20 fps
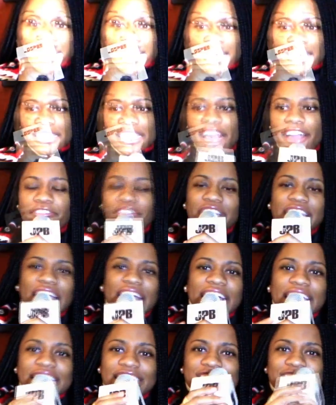And definitely,
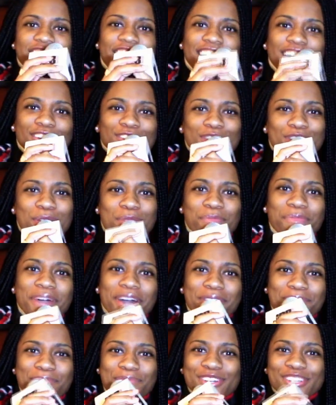I got a shout out to the
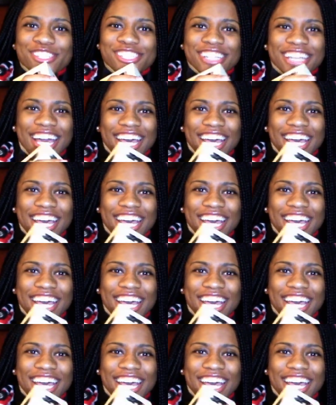button pusher.